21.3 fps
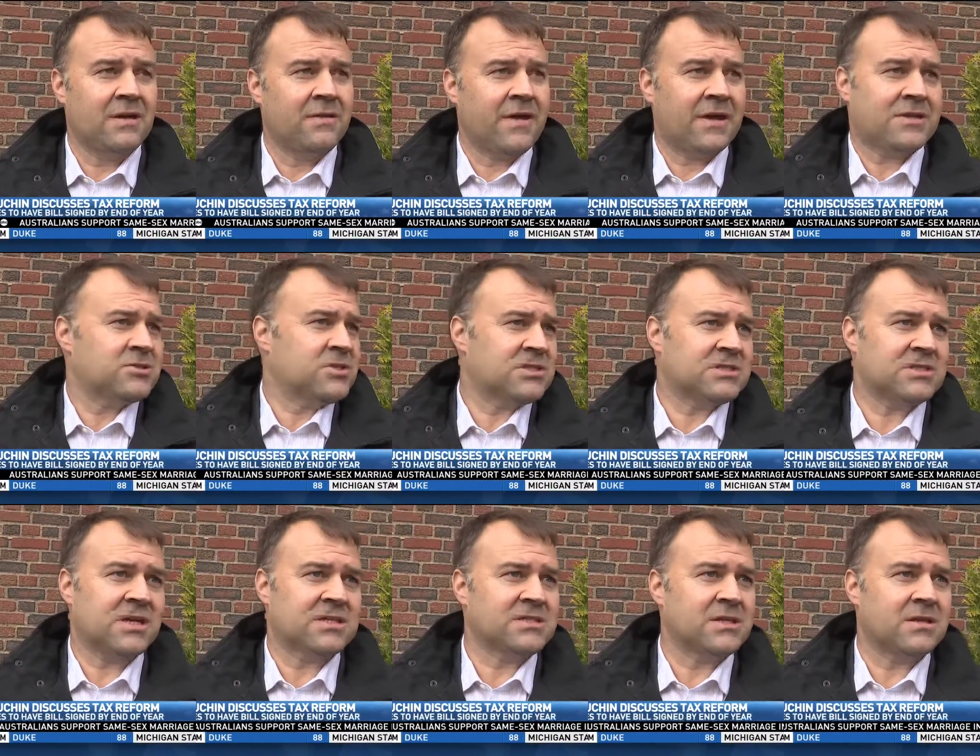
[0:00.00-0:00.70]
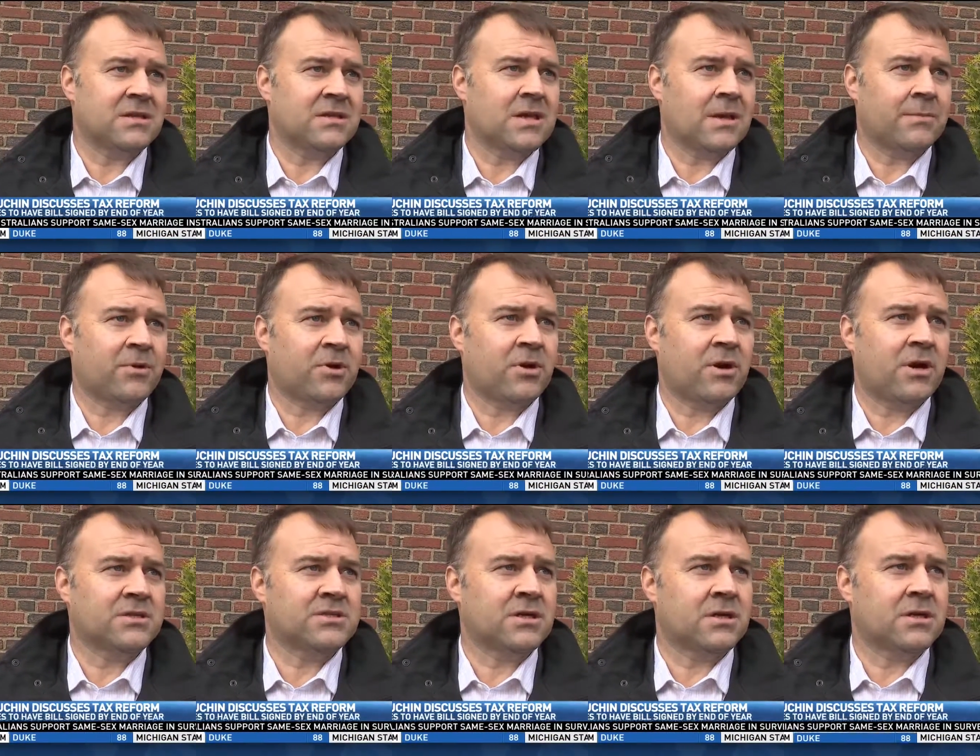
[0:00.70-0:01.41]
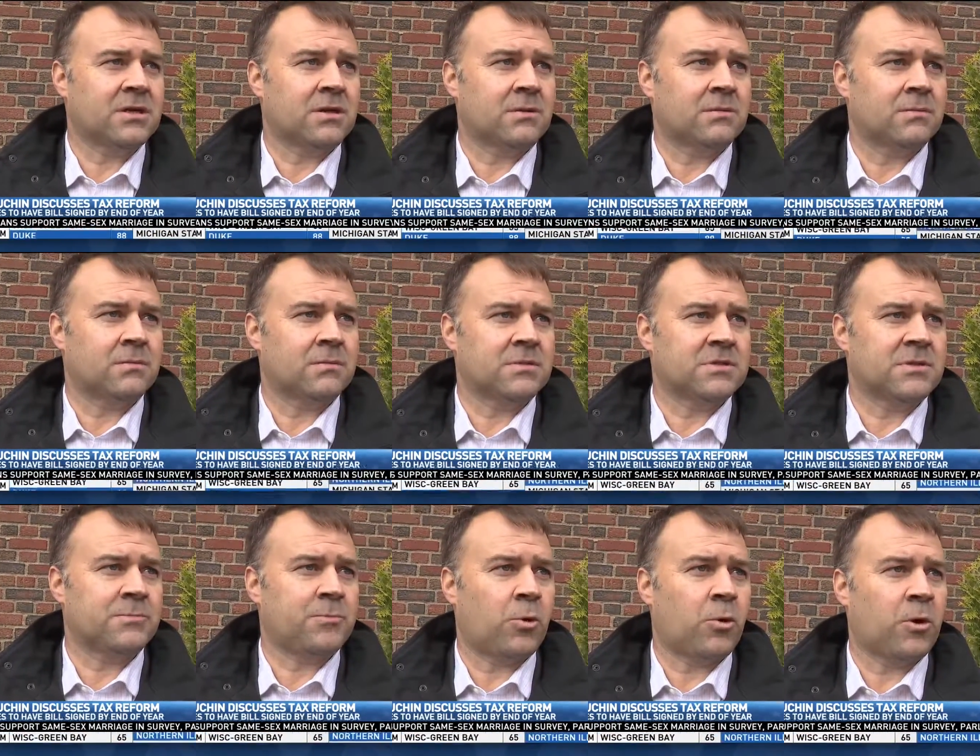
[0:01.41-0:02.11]
That's just not something Democrats are going to
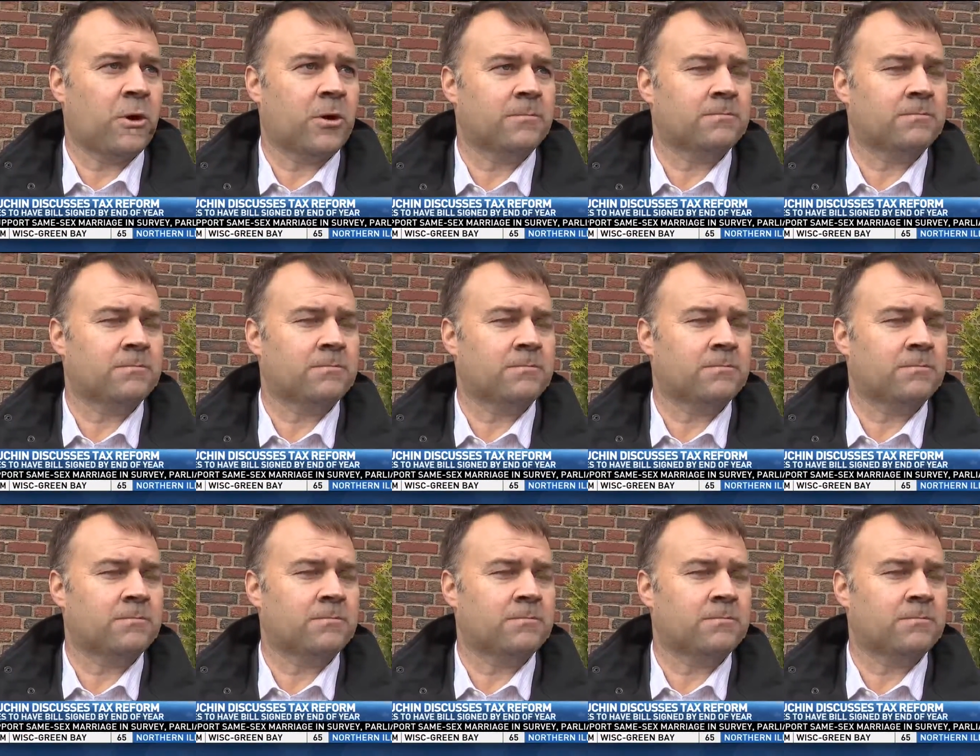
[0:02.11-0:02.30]
support.